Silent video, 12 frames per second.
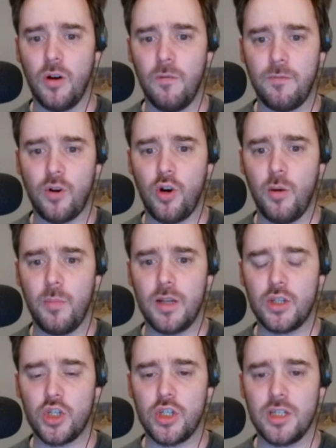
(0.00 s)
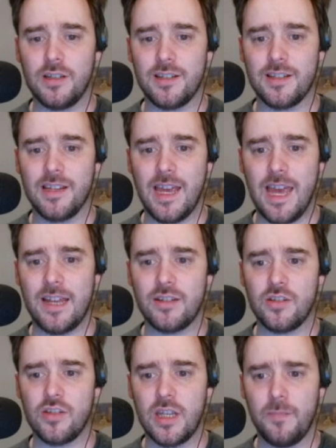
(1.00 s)
of combat shield and
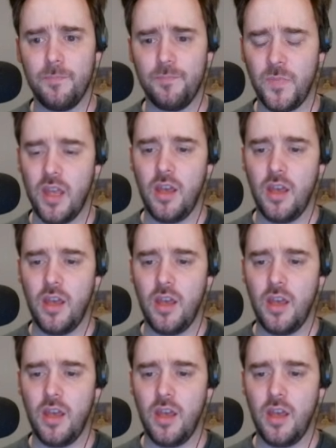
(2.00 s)
stim.